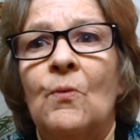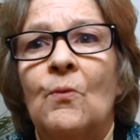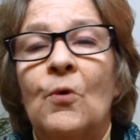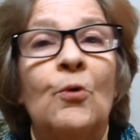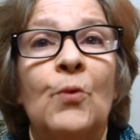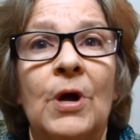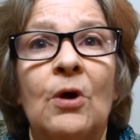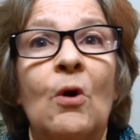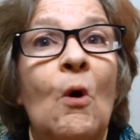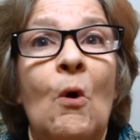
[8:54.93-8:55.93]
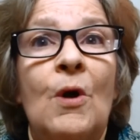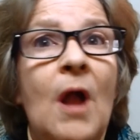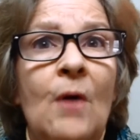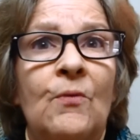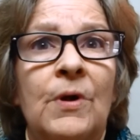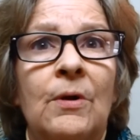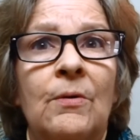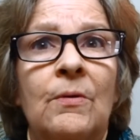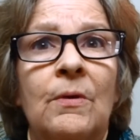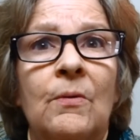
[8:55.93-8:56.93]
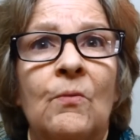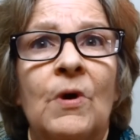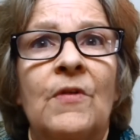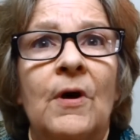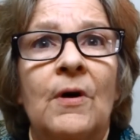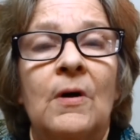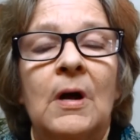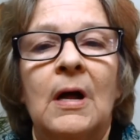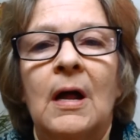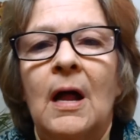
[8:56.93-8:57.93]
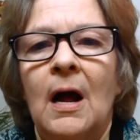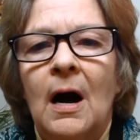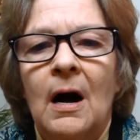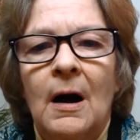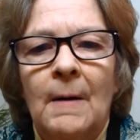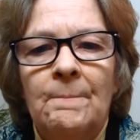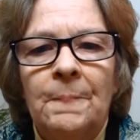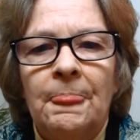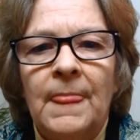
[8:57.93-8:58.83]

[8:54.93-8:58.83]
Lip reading: were real or not real with her. Um,